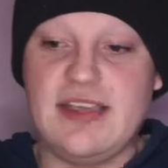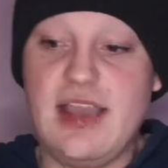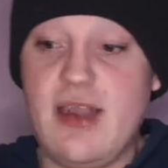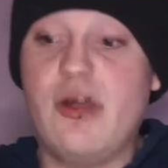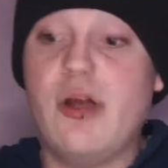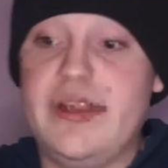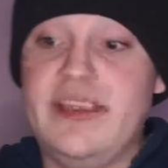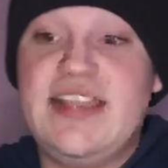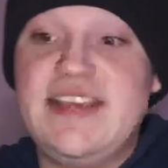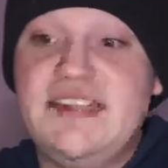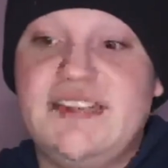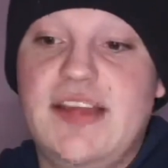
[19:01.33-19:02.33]
or at
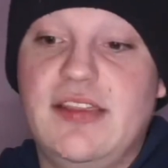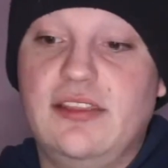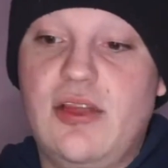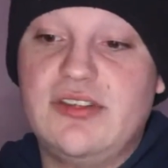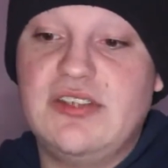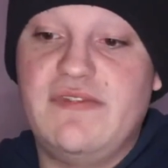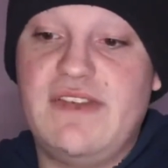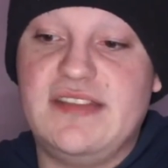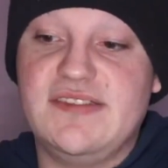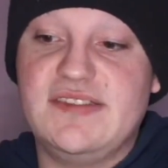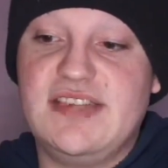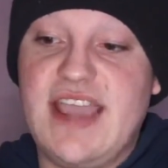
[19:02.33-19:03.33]
least a lot of
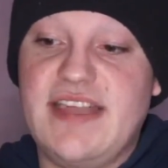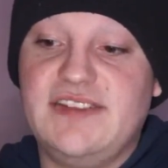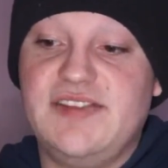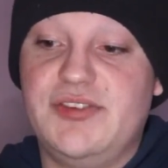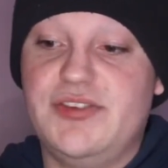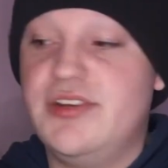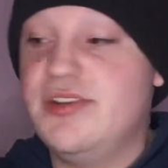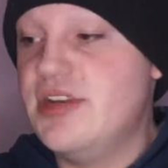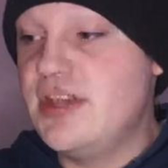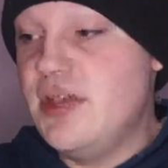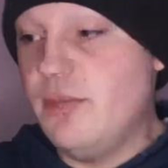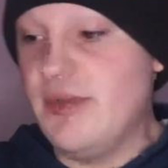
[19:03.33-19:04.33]
us get to
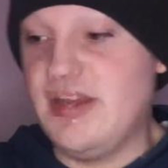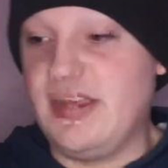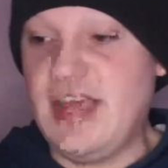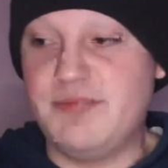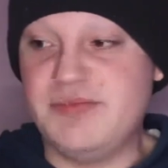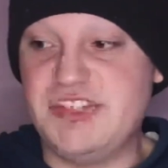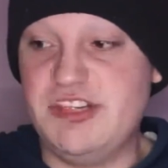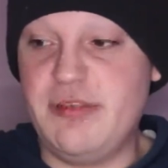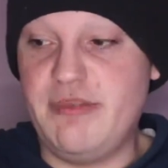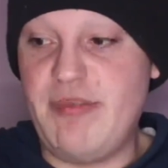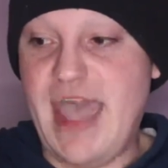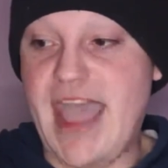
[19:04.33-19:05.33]
when it comes to
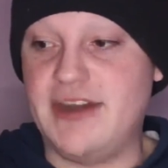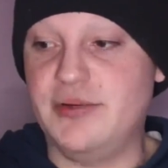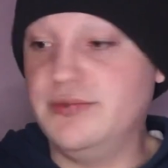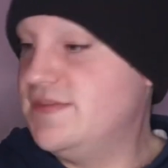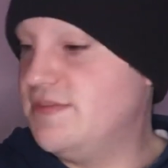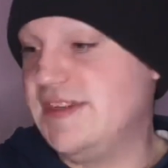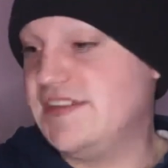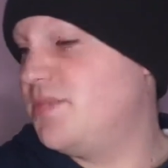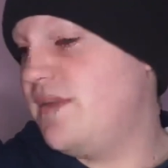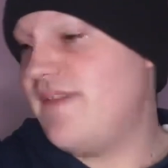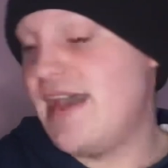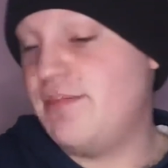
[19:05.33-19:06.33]
the panels, because
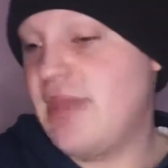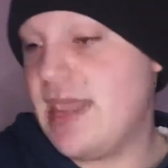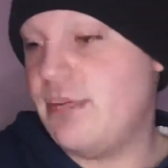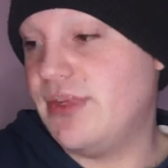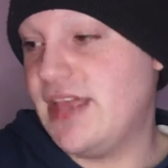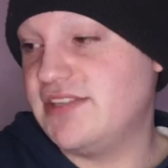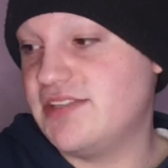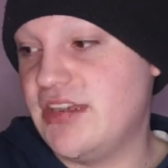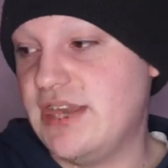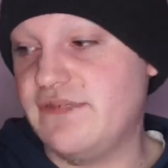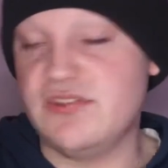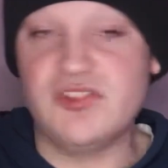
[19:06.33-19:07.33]
we've had people that don't
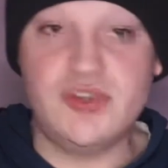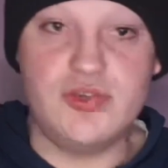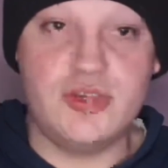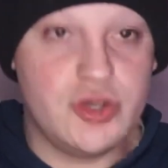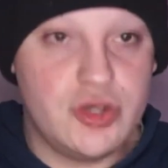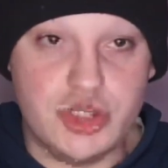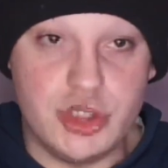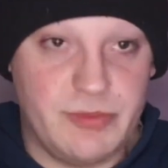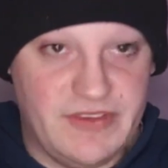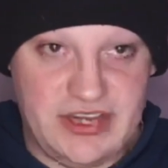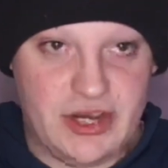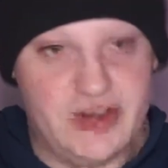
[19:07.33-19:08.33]
even do YouTube
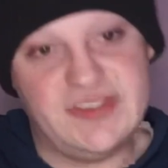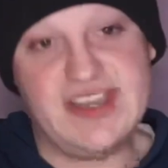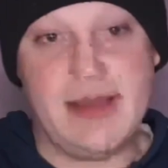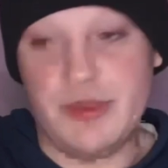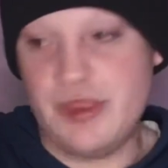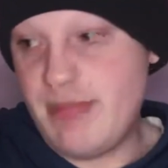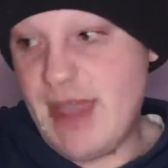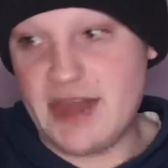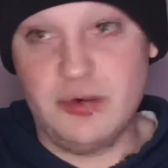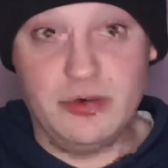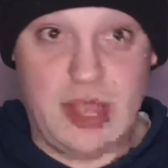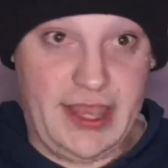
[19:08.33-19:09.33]
videos come on the
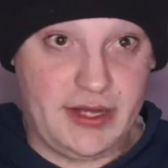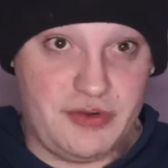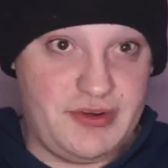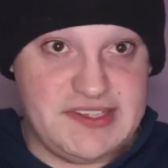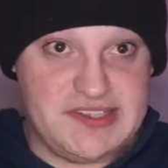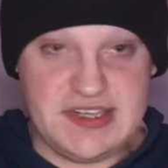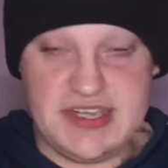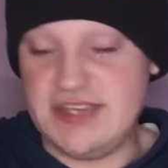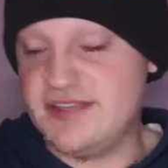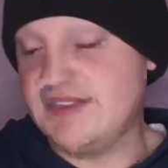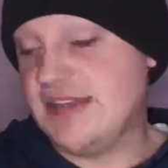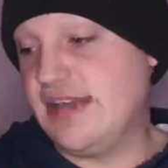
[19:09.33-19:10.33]
panel, like Christy
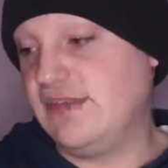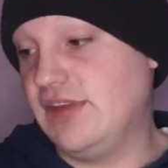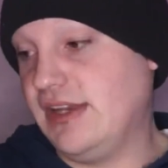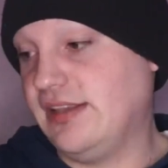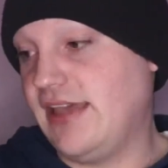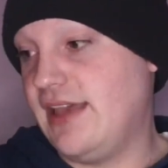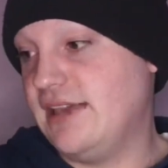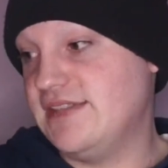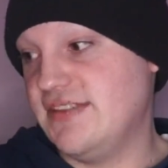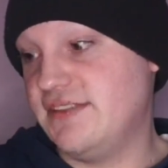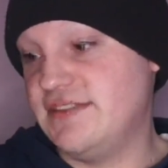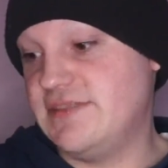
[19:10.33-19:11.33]
and stuff like that.
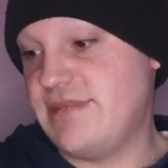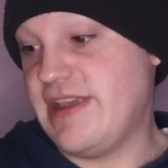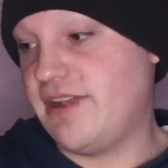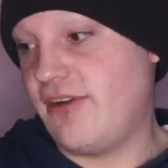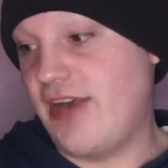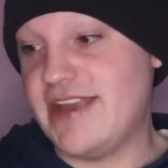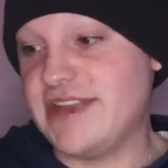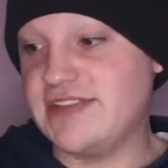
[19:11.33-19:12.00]
So it's been great